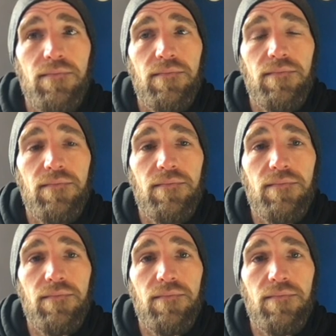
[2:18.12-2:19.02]

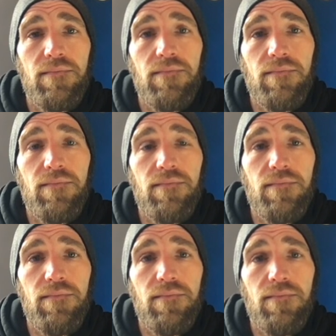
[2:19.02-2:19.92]

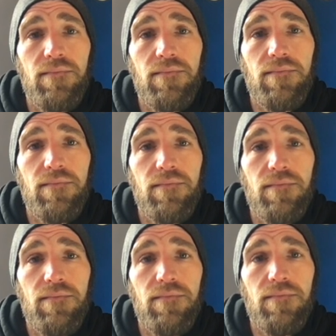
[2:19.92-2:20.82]

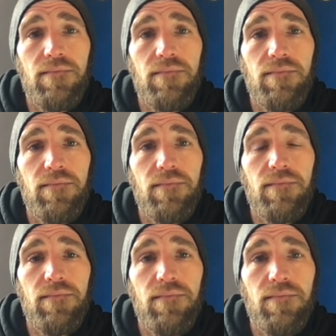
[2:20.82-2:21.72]

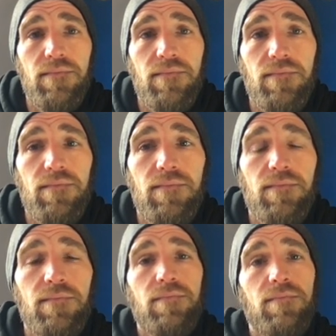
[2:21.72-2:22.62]

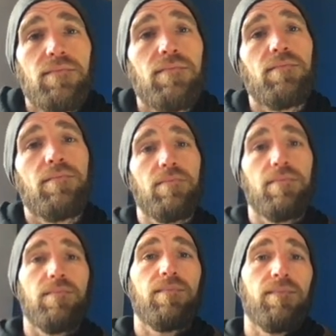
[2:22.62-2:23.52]

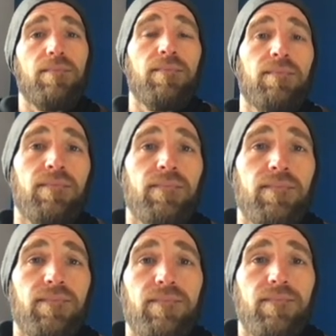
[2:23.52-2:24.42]

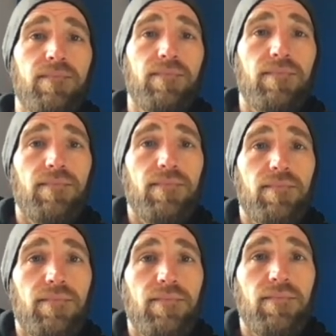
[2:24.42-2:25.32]
[no speech]